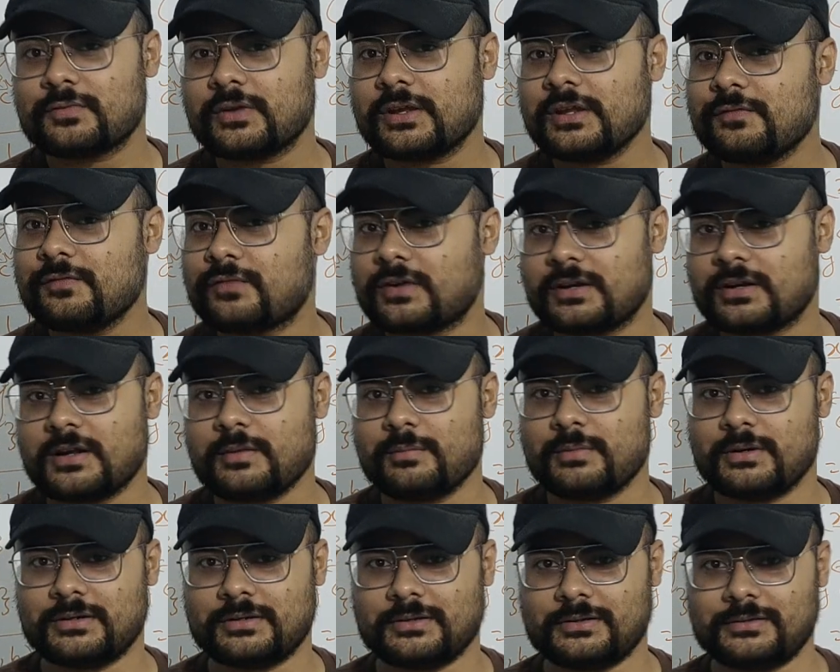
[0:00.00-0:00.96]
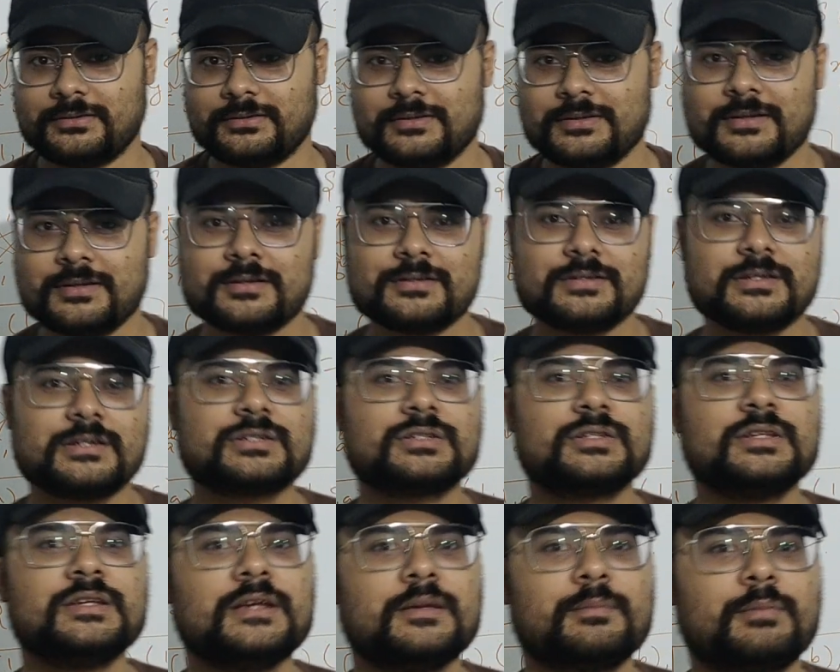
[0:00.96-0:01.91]
is very fundamental.
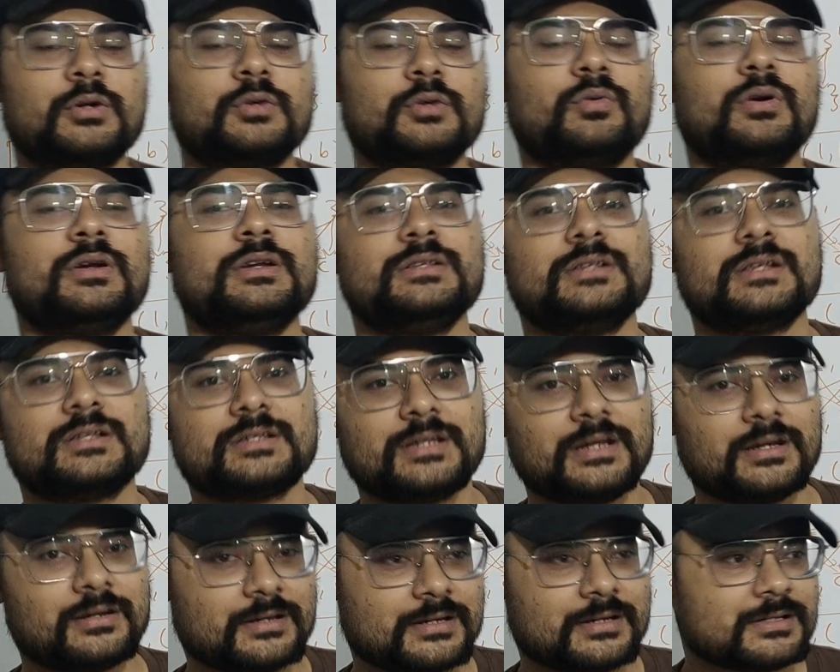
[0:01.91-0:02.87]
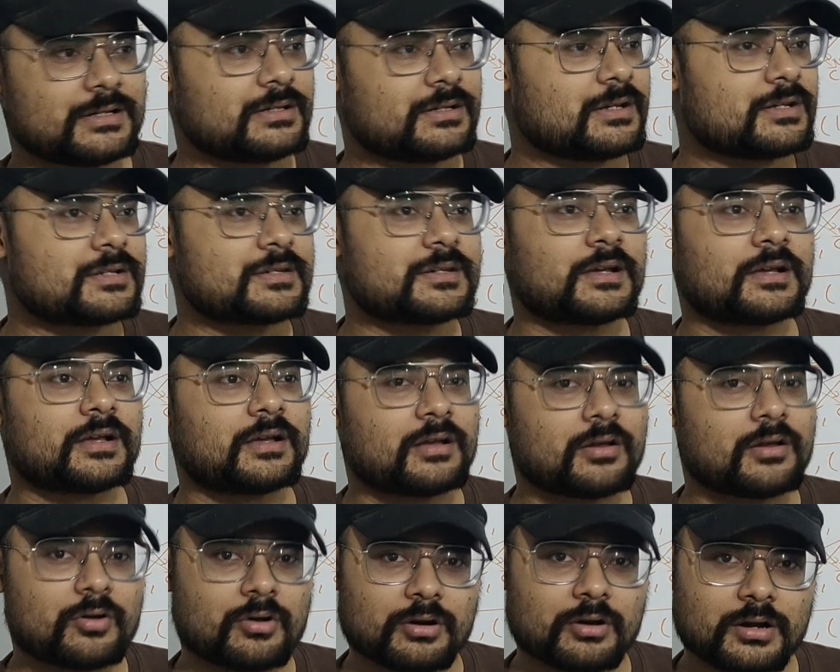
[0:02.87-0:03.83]
Just think about what is a set. It's just a
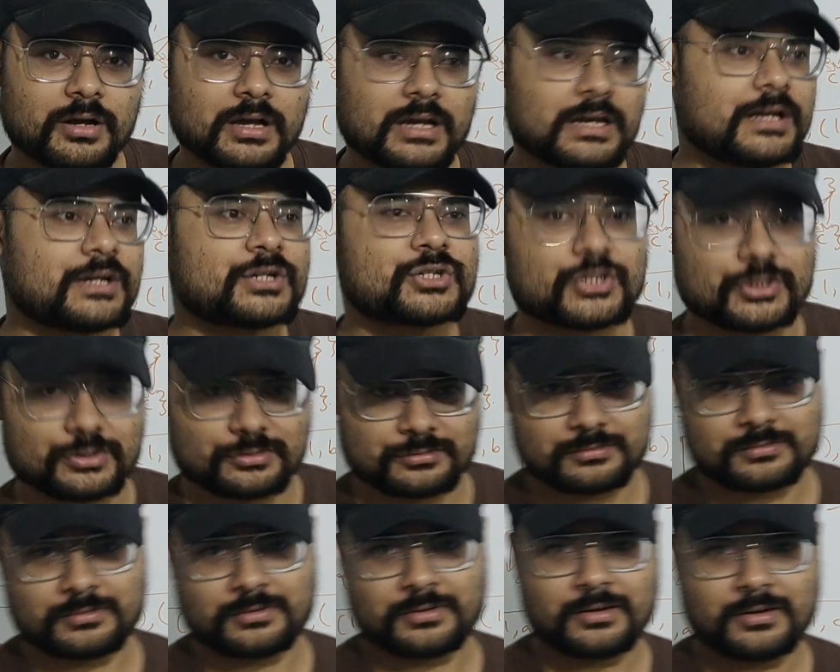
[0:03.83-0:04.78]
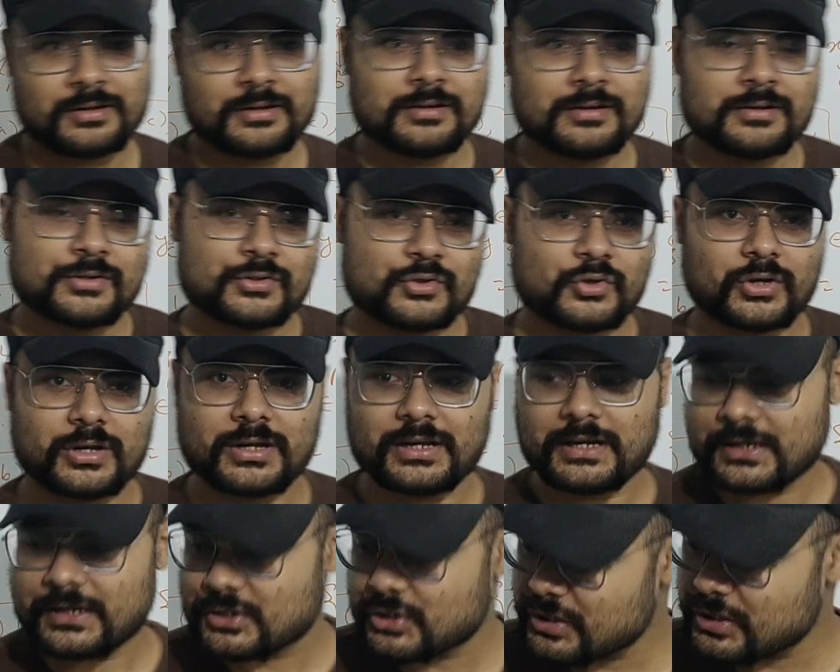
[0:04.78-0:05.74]
collection. So
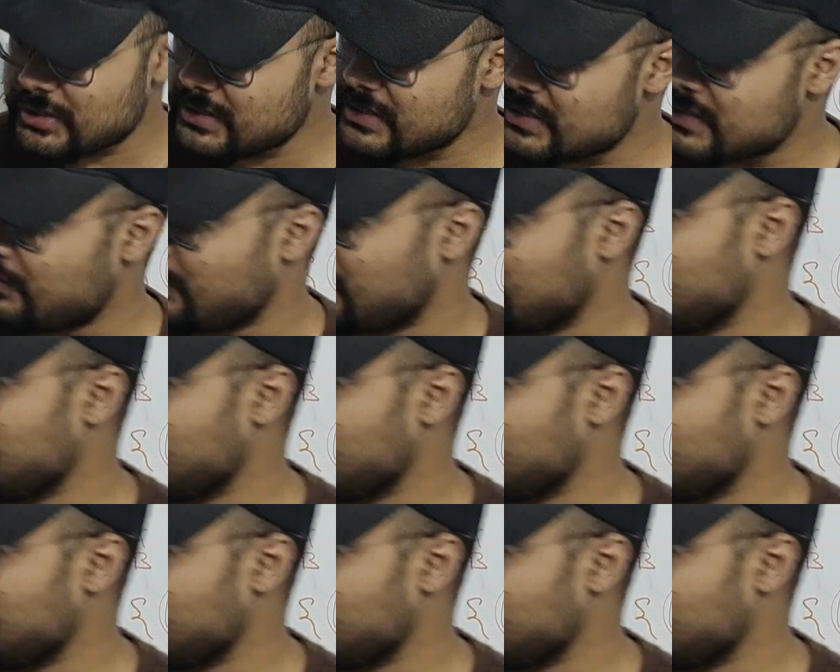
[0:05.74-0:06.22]
collection is